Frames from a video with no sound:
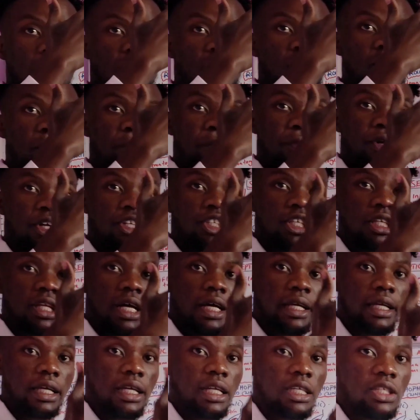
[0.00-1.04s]
compression
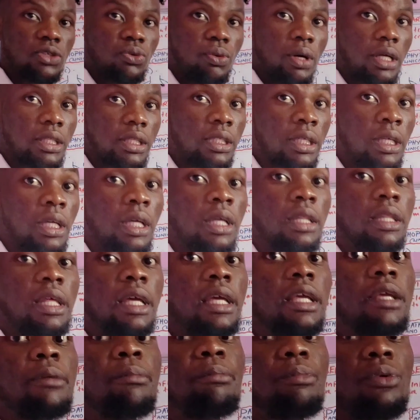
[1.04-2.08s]
against what the
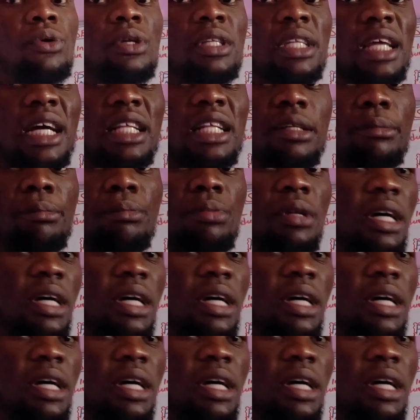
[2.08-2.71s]
important